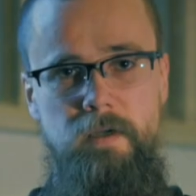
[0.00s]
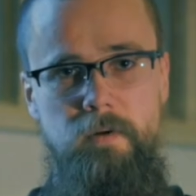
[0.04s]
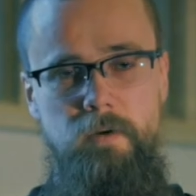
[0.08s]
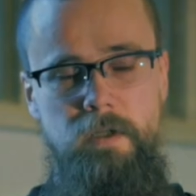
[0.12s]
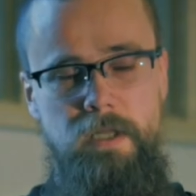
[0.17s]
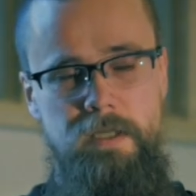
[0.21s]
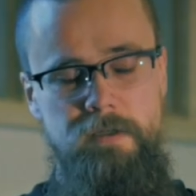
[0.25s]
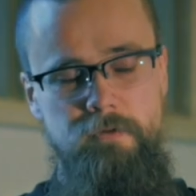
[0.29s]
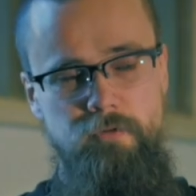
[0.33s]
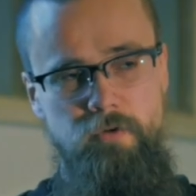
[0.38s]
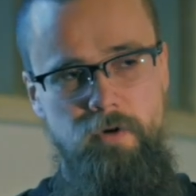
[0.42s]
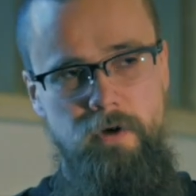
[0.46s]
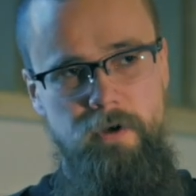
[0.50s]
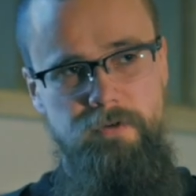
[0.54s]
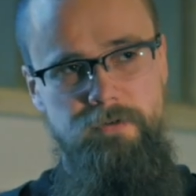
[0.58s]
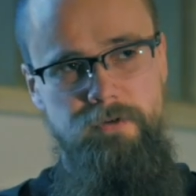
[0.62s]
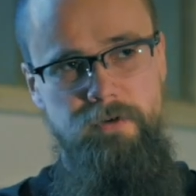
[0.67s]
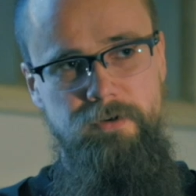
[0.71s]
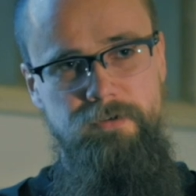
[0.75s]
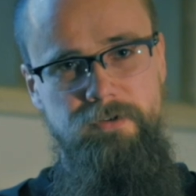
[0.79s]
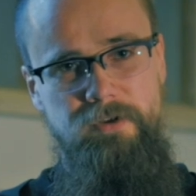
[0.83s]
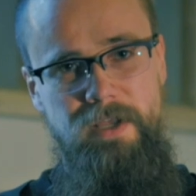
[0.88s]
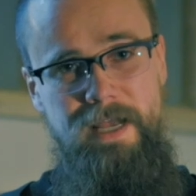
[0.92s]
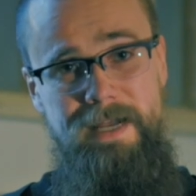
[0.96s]
that draws
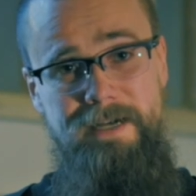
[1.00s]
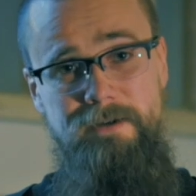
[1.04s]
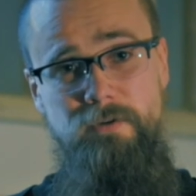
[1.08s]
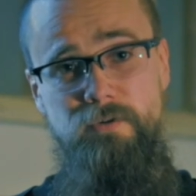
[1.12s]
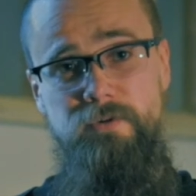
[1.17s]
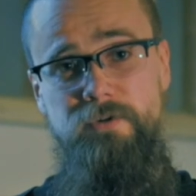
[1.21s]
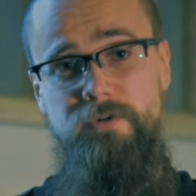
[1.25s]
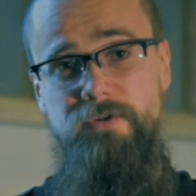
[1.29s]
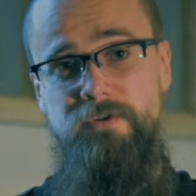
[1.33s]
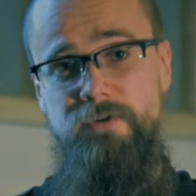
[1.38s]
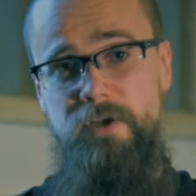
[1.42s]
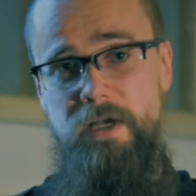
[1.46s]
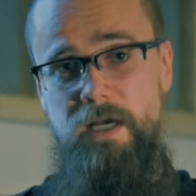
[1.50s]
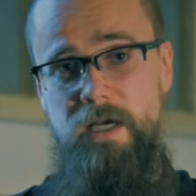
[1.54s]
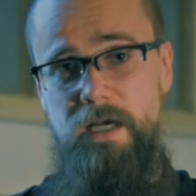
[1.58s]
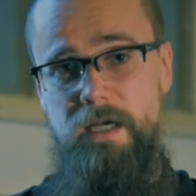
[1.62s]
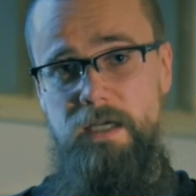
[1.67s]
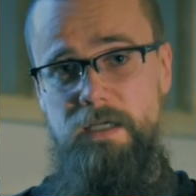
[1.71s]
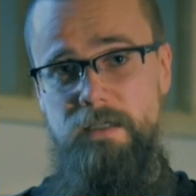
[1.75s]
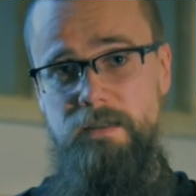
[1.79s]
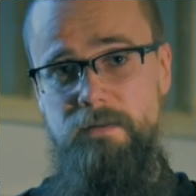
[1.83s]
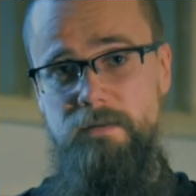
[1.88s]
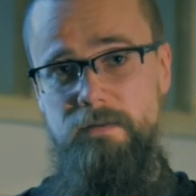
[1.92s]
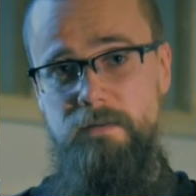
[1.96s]
us
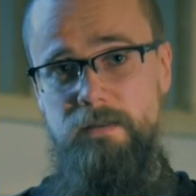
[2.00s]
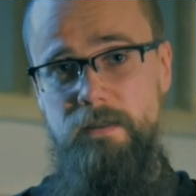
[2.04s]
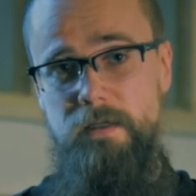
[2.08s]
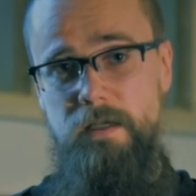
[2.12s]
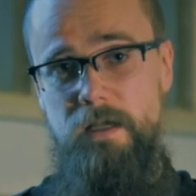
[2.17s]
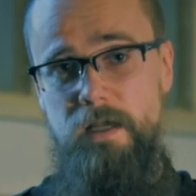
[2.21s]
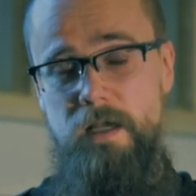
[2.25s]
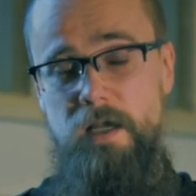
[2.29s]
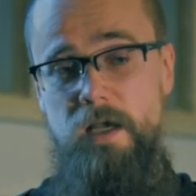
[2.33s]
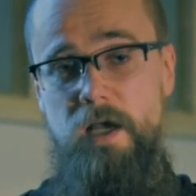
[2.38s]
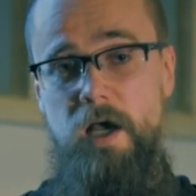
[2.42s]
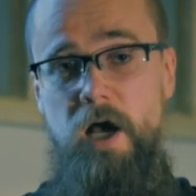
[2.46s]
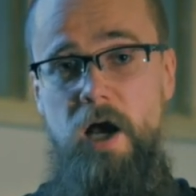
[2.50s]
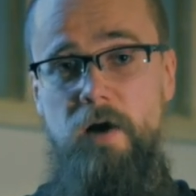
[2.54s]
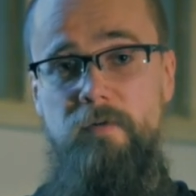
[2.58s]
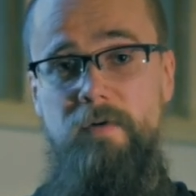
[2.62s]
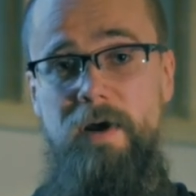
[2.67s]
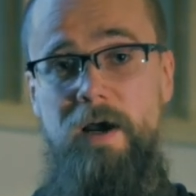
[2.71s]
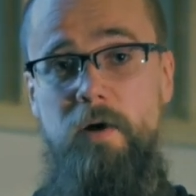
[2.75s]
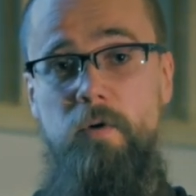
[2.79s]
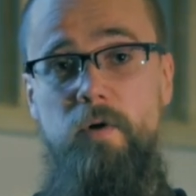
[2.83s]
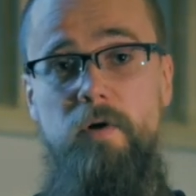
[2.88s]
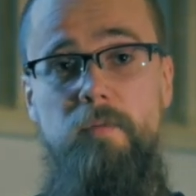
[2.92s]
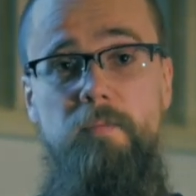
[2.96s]
outside of
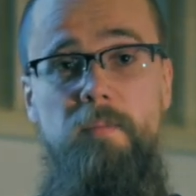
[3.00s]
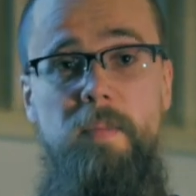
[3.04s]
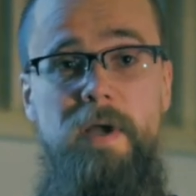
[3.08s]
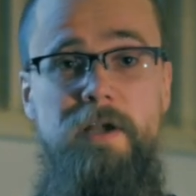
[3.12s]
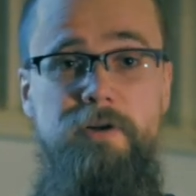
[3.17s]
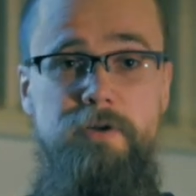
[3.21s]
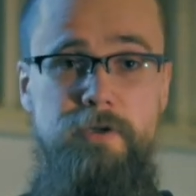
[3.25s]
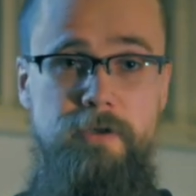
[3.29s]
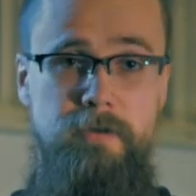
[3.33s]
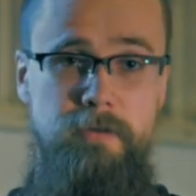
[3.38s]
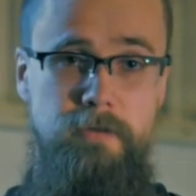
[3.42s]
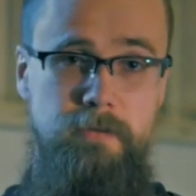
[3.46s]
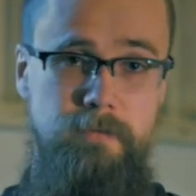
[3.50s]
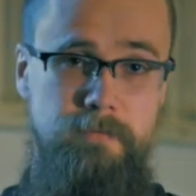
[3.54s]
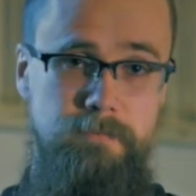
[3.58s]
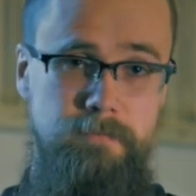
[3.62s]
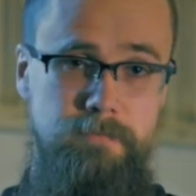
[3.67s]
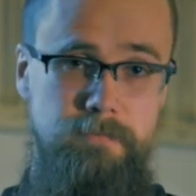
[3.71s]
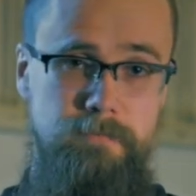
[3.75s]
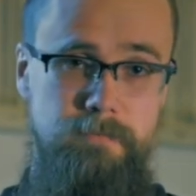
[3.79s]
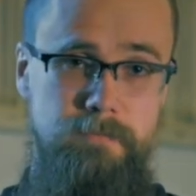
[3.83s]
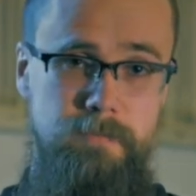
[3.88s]
our measure.